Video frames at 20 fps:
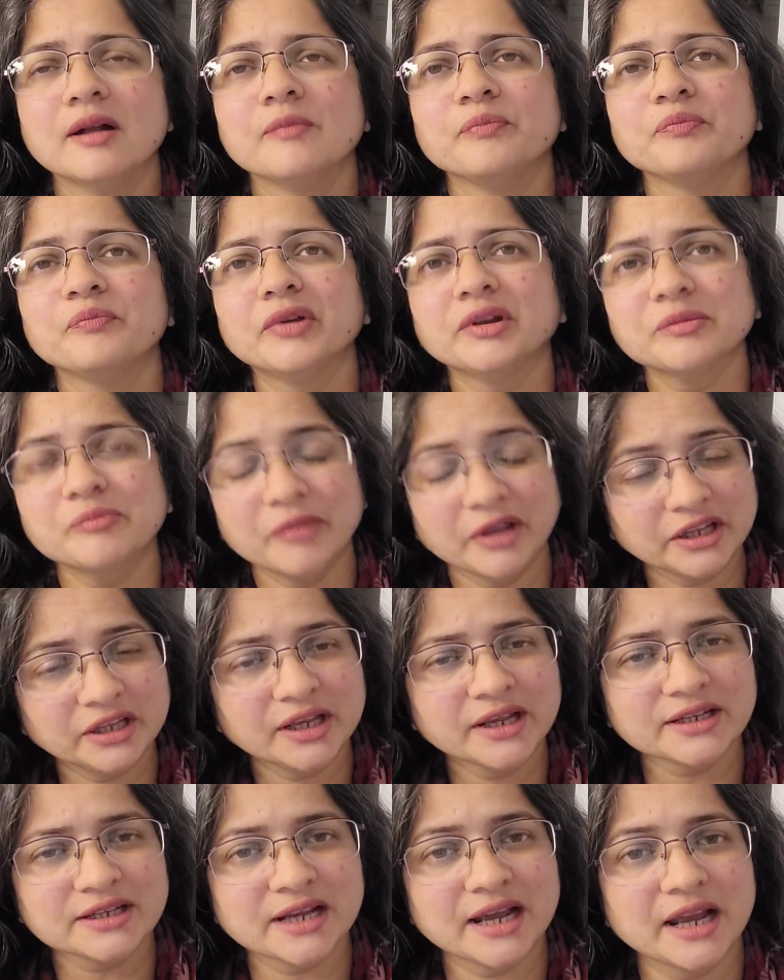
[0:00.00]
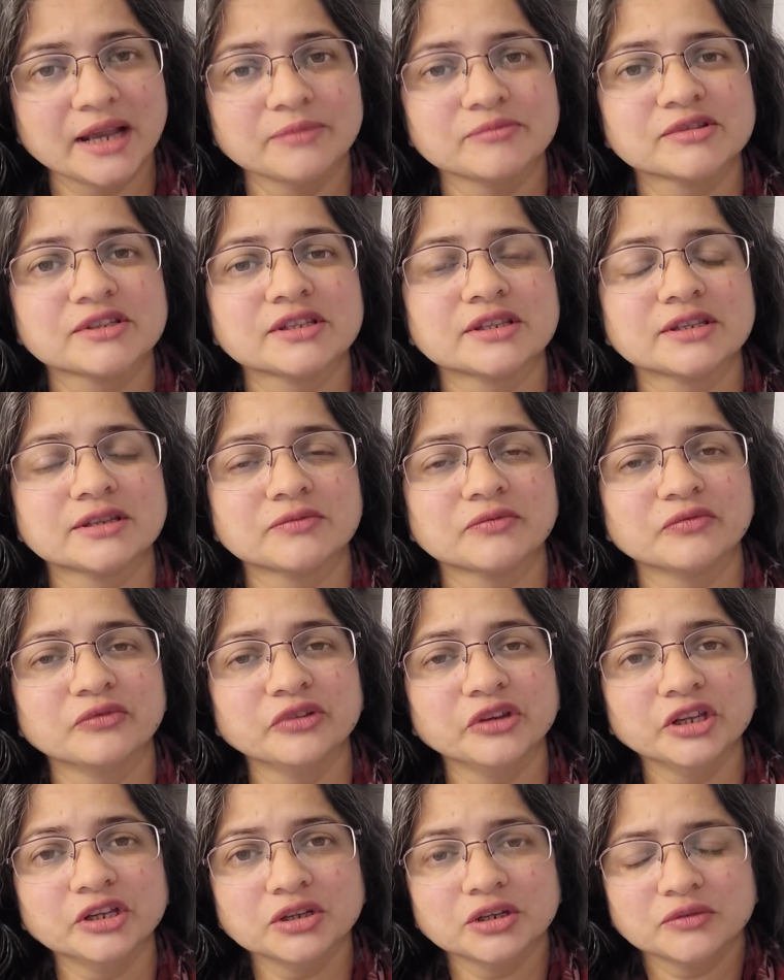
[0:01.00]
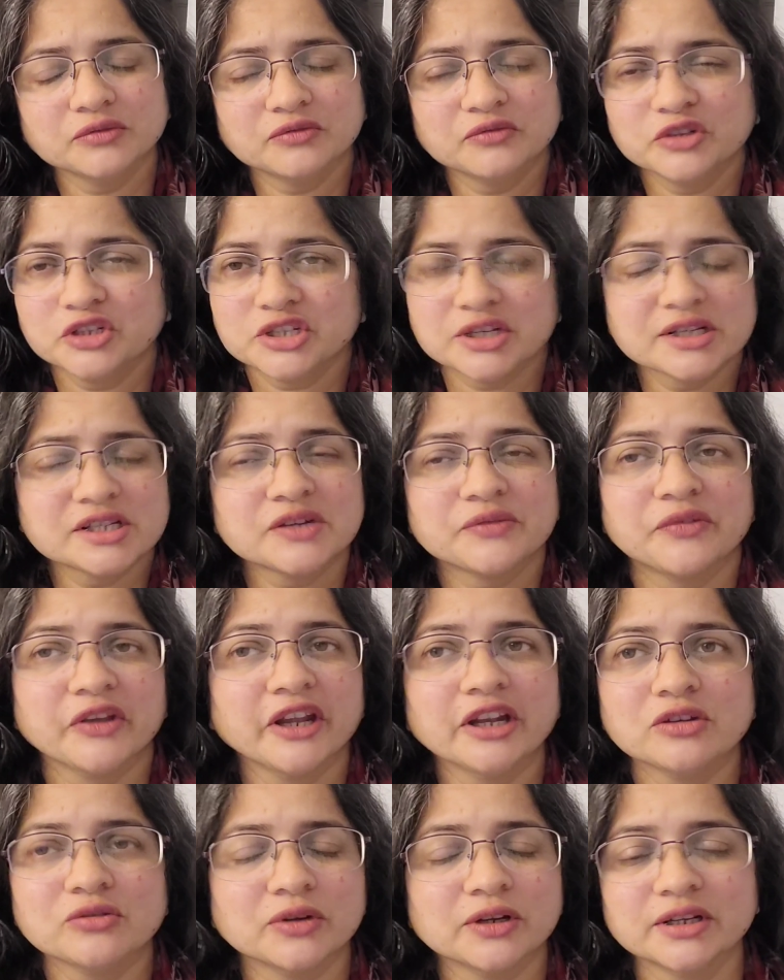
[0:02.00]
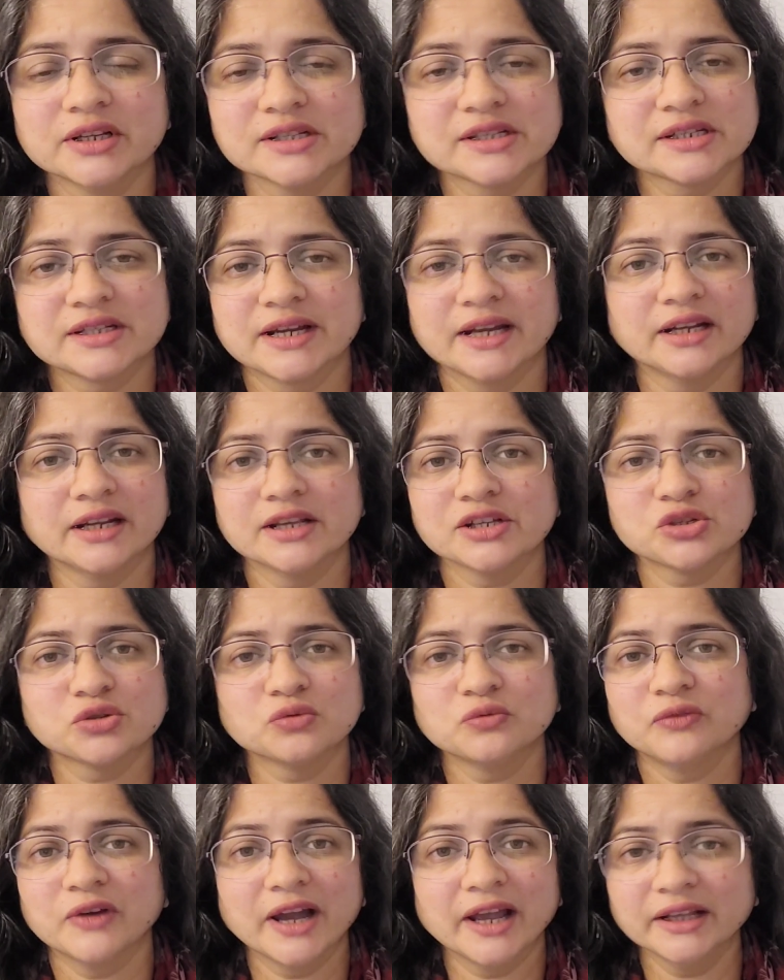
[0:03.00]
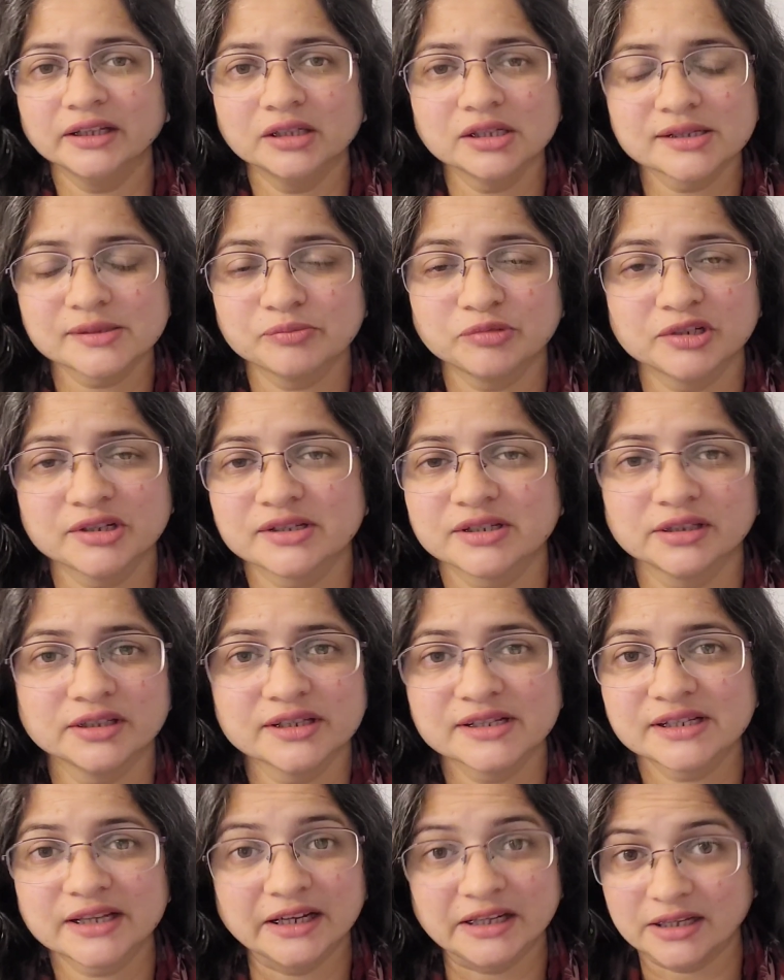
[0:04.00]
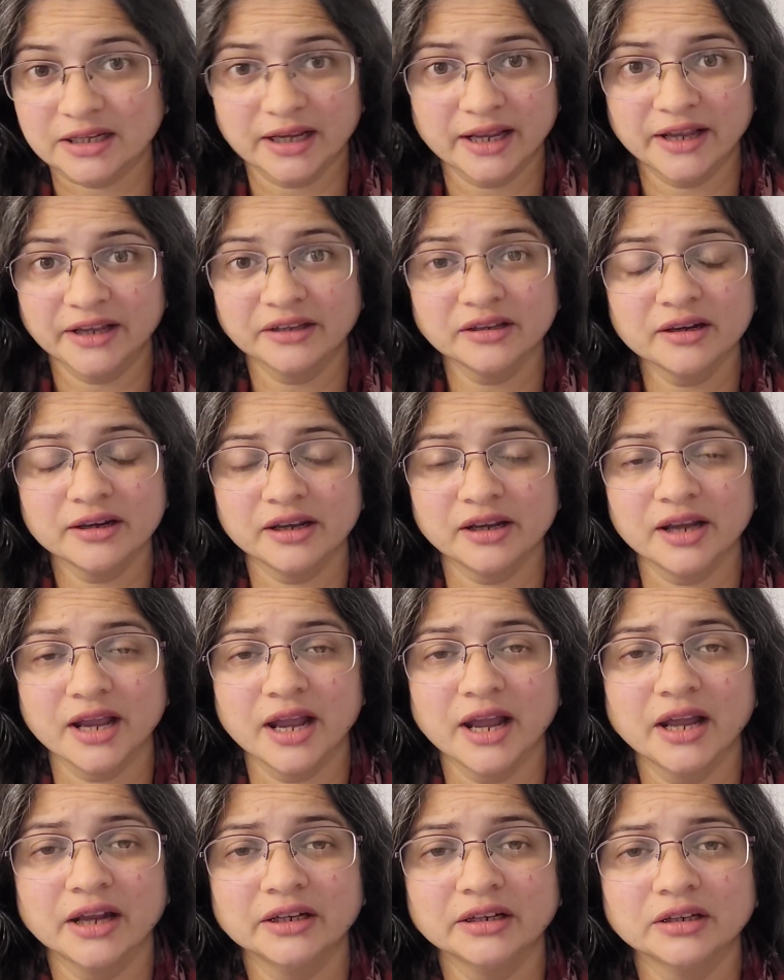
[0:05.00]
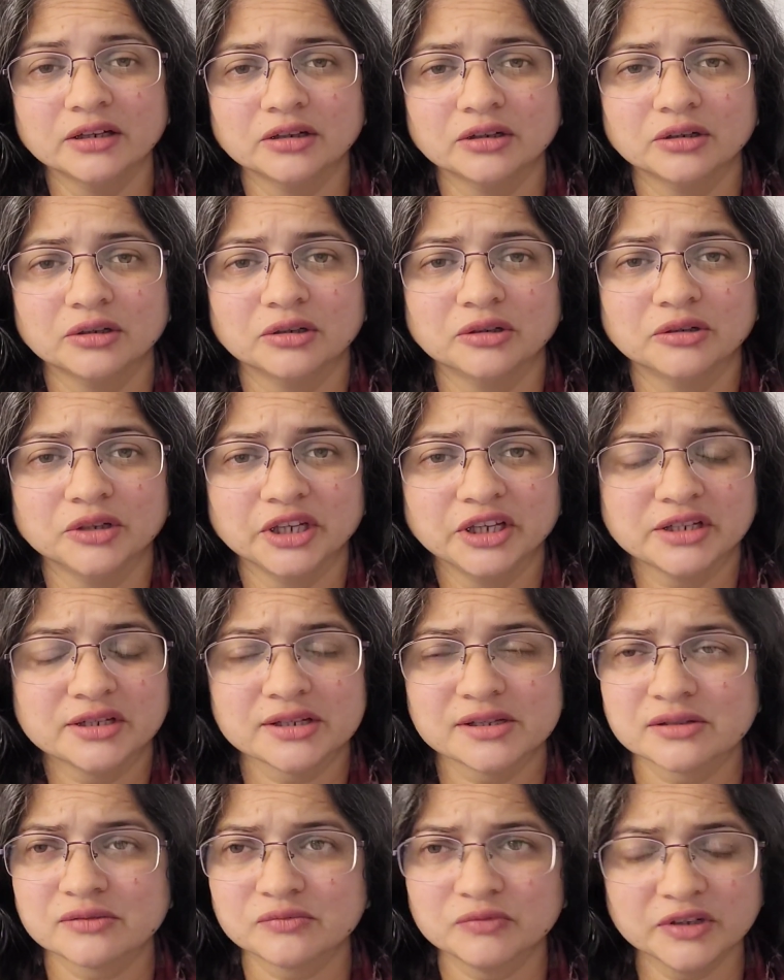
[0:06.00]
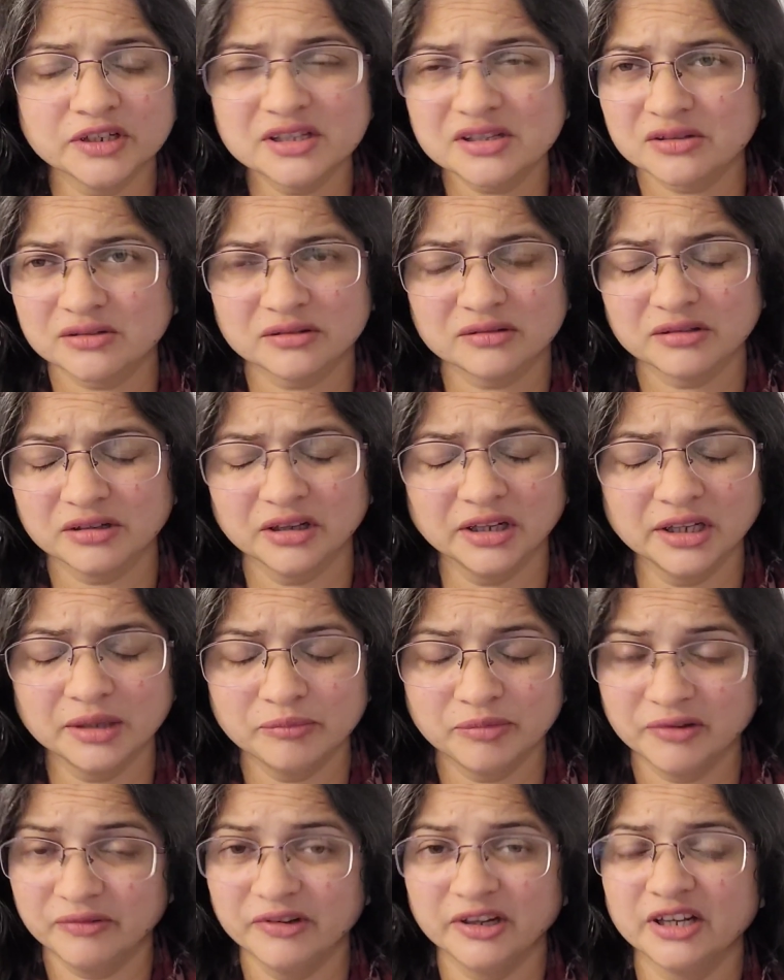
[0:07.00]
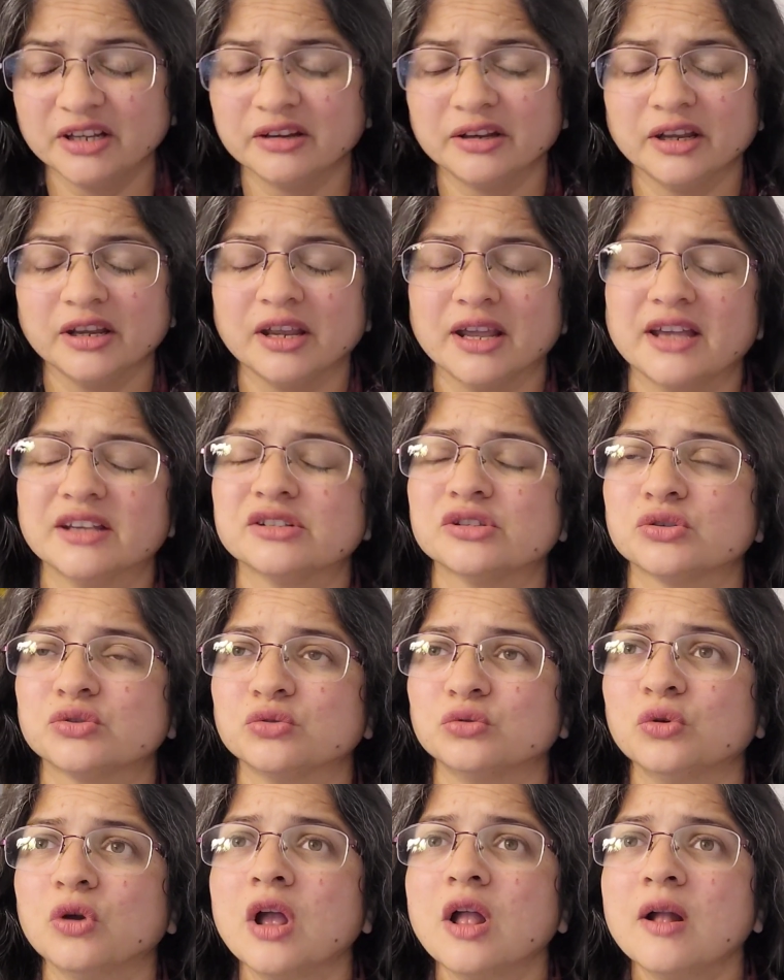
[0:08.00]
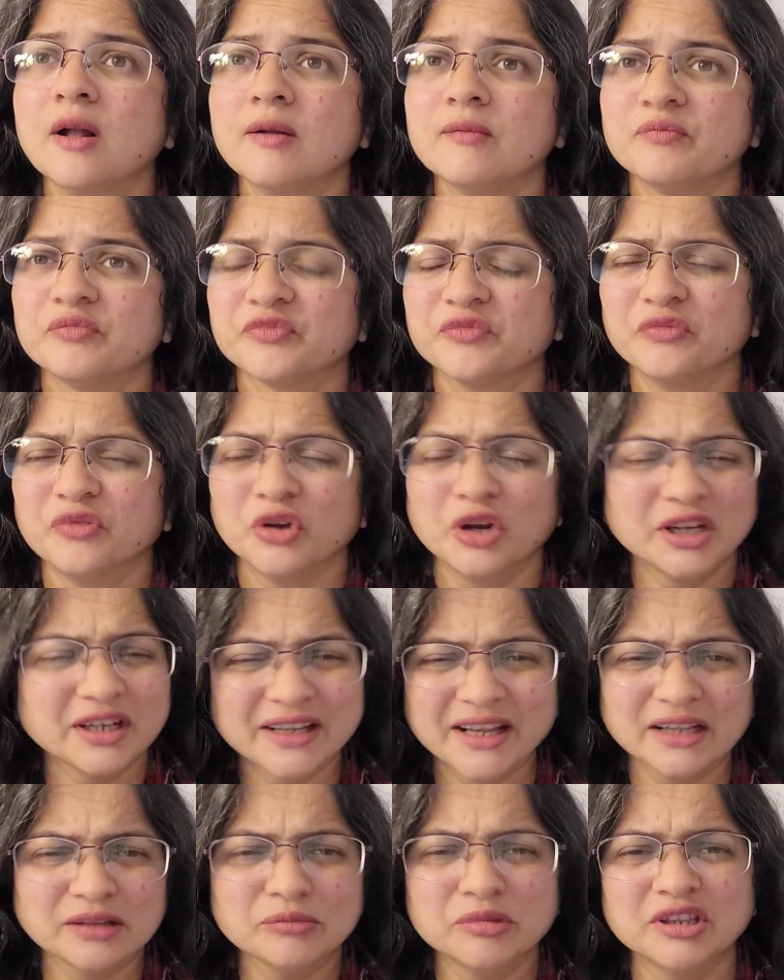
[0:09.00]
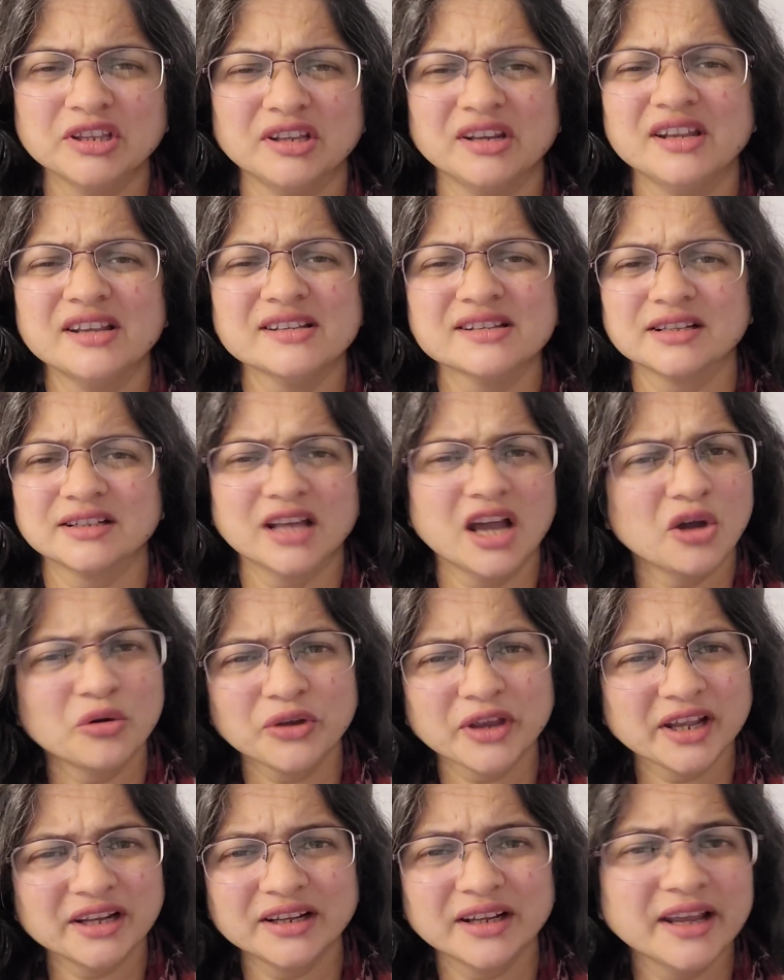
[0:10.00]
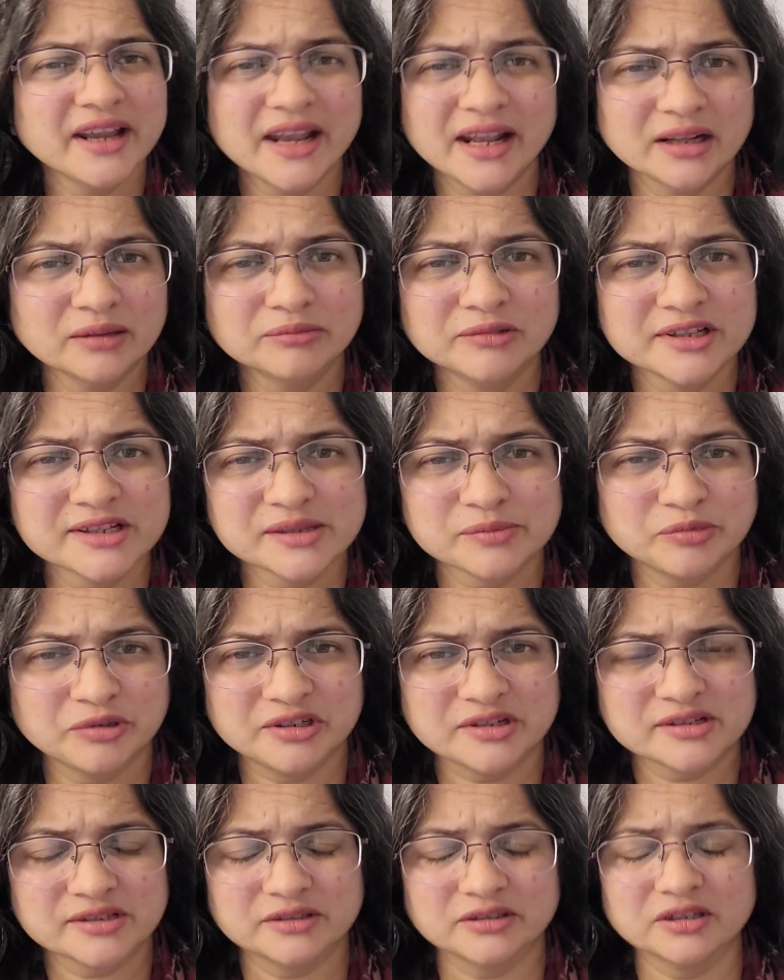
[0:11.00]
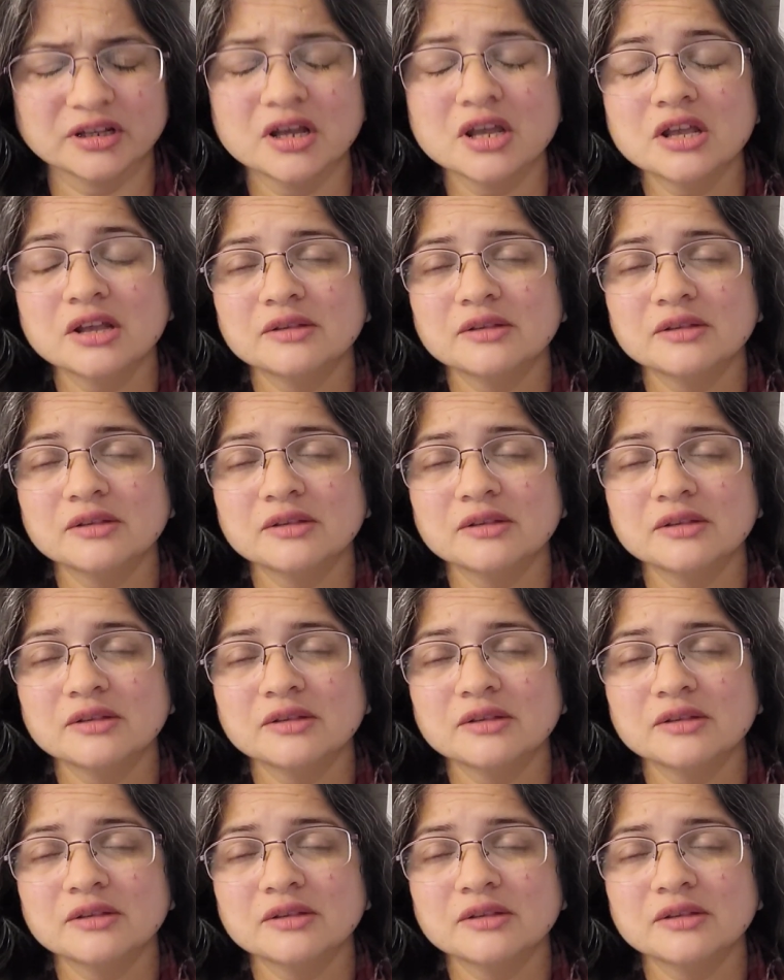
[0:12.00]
But many a times we just fail to understand as to why this person is getting angry, and it's really bewildering as to what can be the reason, how can I help this person.